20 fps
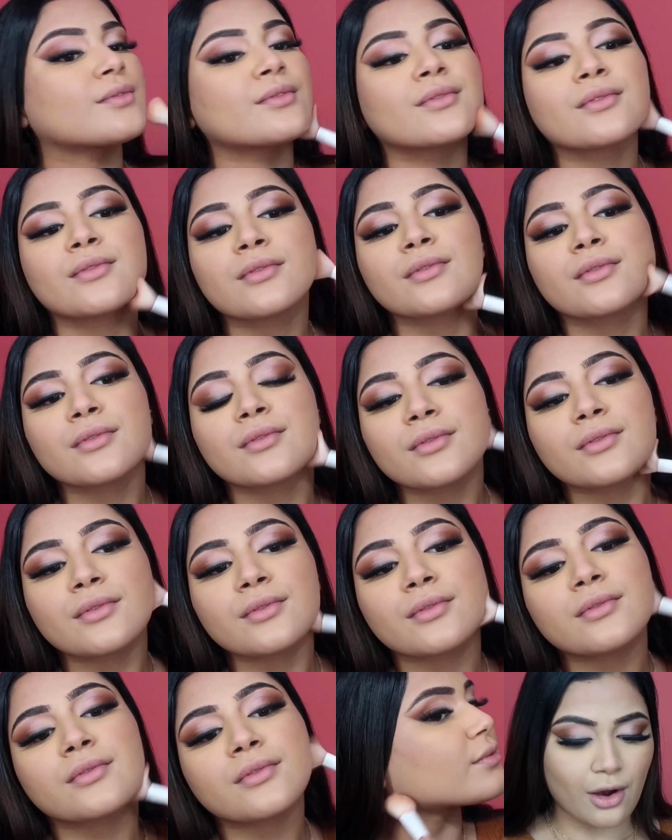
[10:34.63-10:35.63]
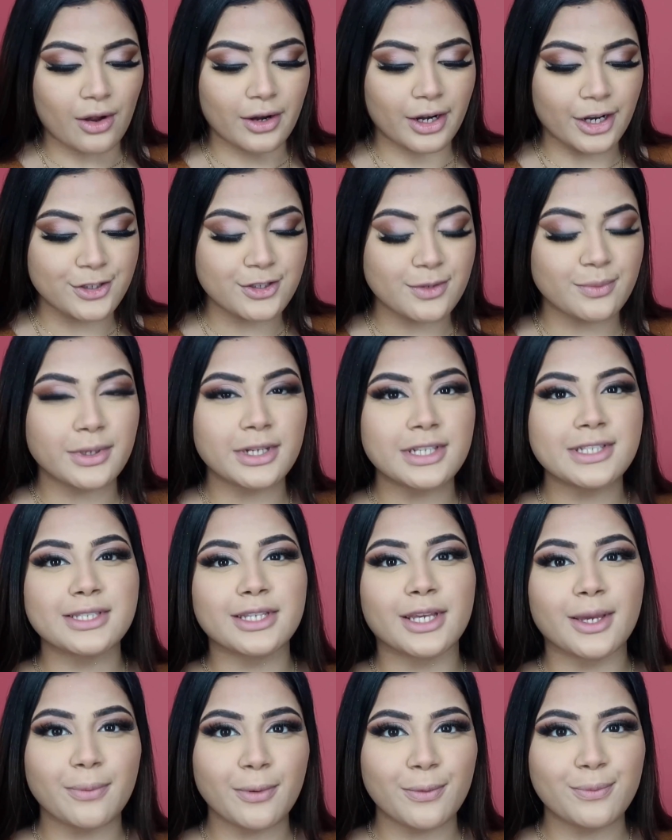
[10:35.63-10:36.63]
Alright, so I'm going to skip a
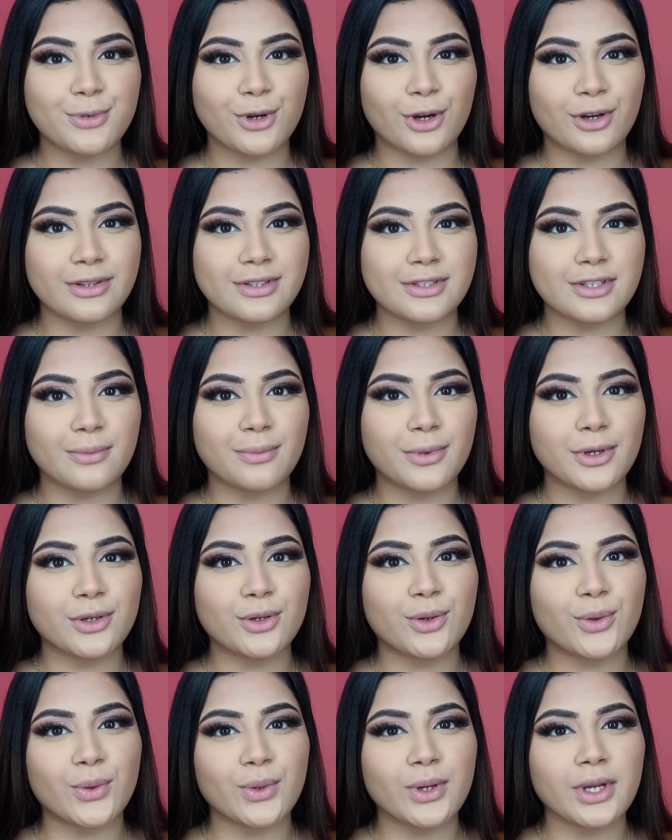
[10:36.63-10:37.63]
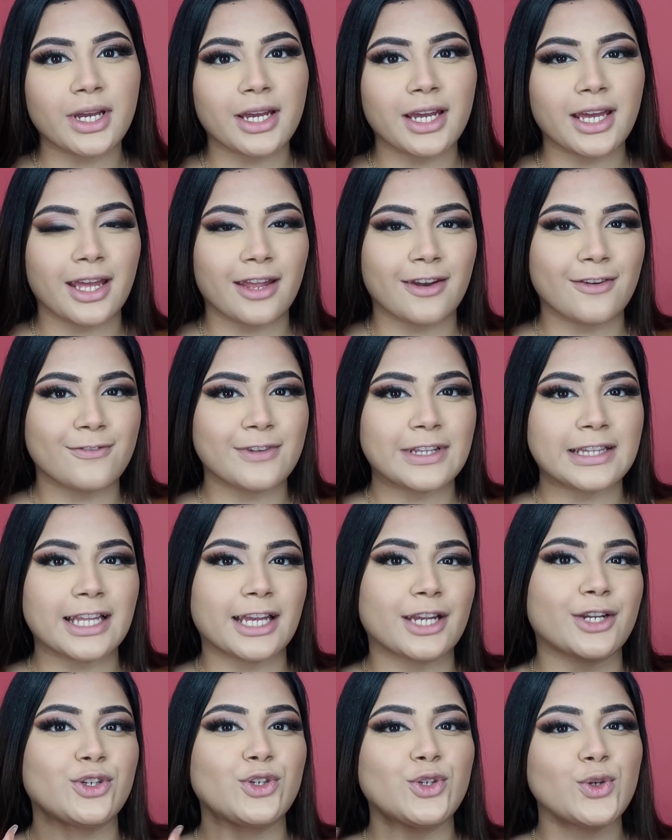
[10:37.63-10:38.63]
bronzer but go ahead with like two
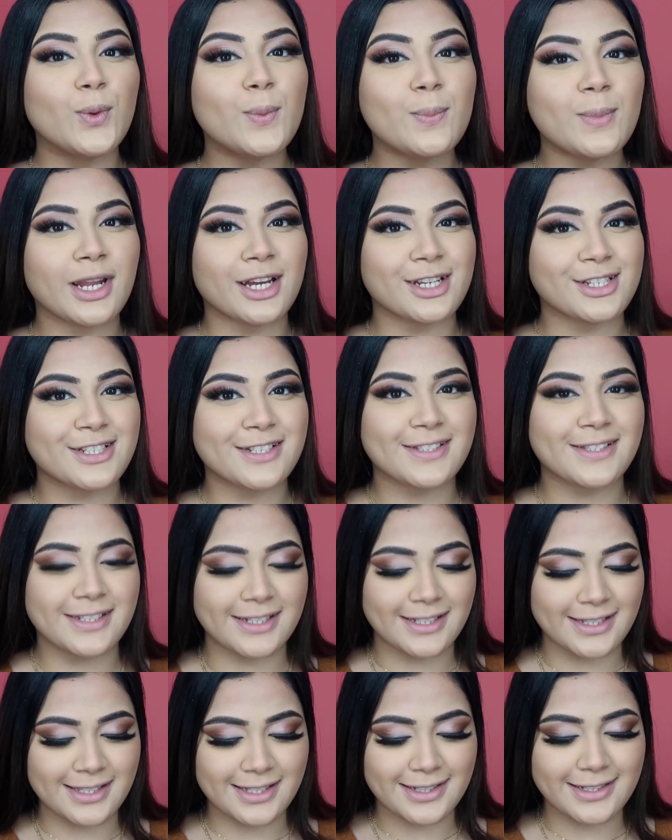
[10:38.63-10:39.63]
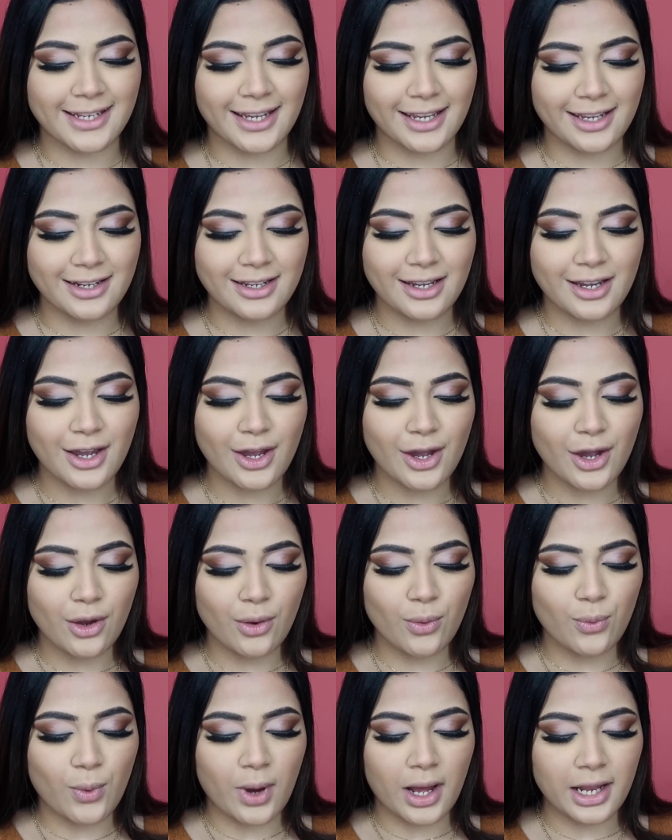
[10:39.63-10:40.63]
blushes instead. One is
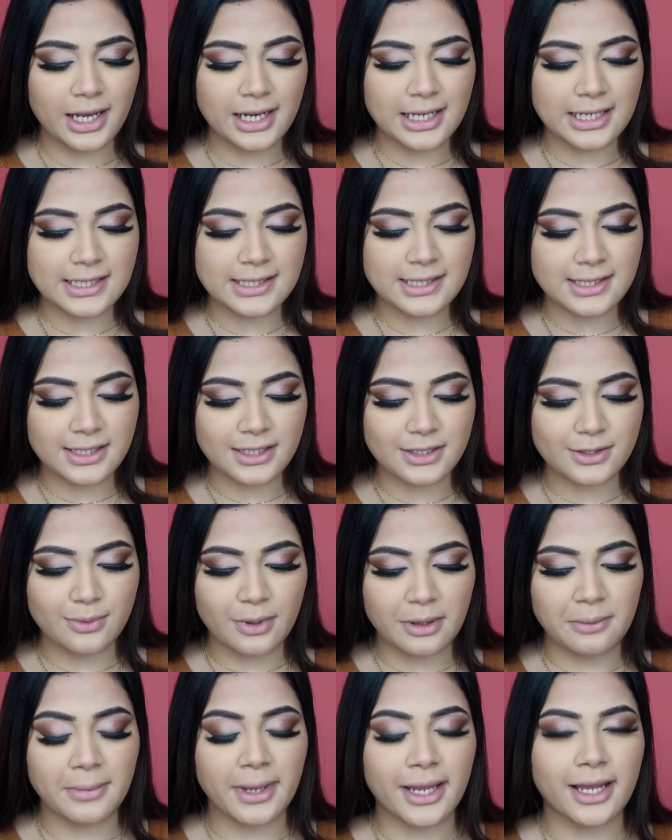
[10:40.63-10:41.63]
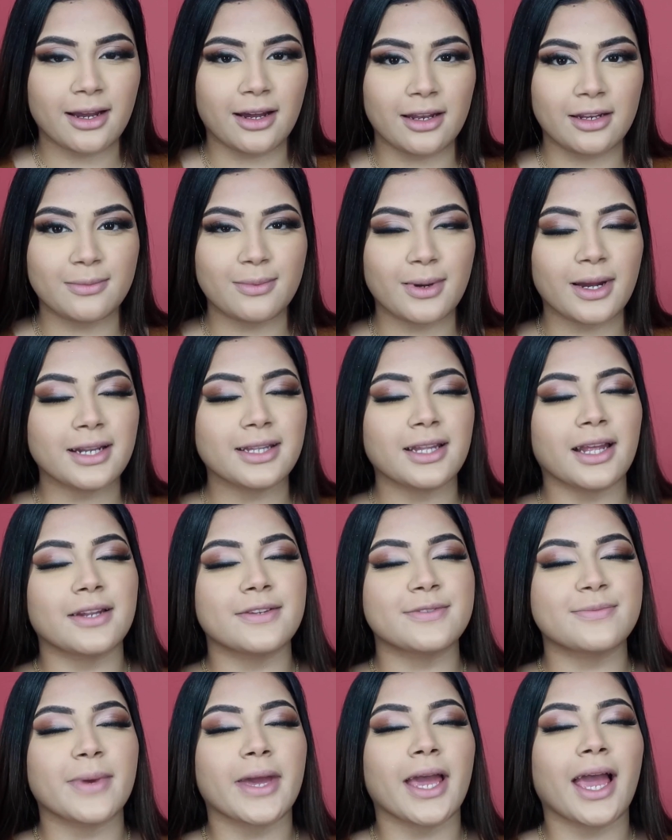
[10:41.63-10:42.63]
this one by Colorbar. That is my
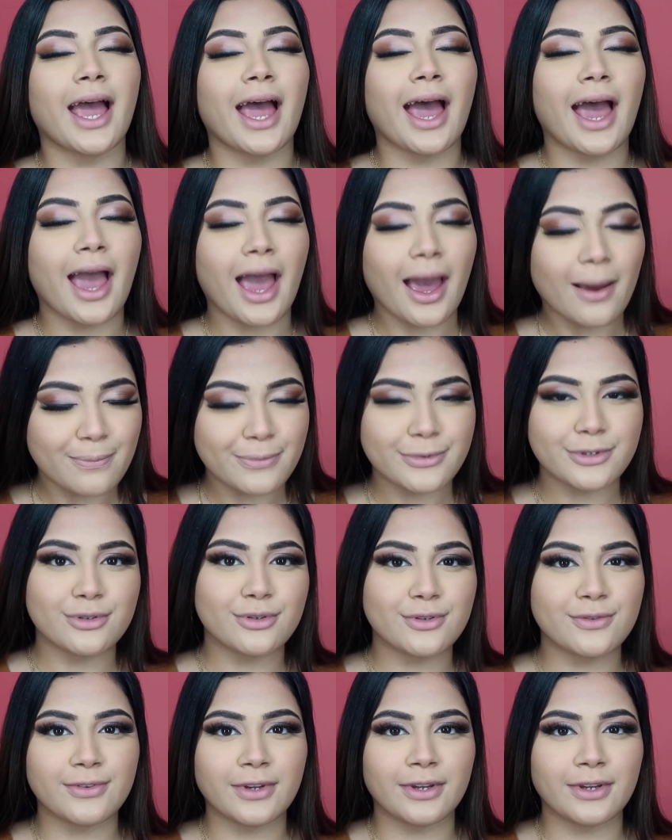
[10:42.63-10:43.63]
absolute favorite blush.